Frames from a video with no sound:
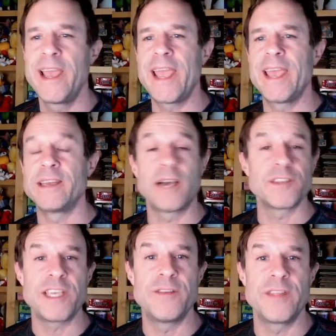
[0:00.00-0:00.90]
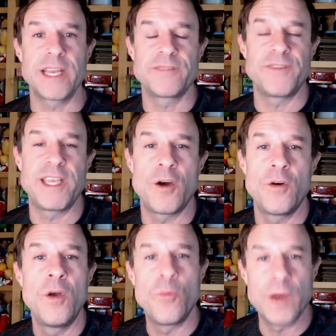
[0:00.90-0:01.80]
And I'll see you in the next
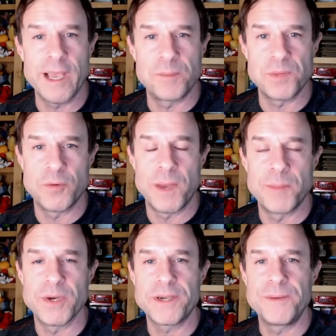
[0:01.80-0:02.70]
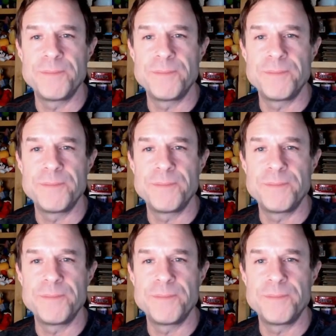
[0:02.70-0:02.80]
video when I upload my book.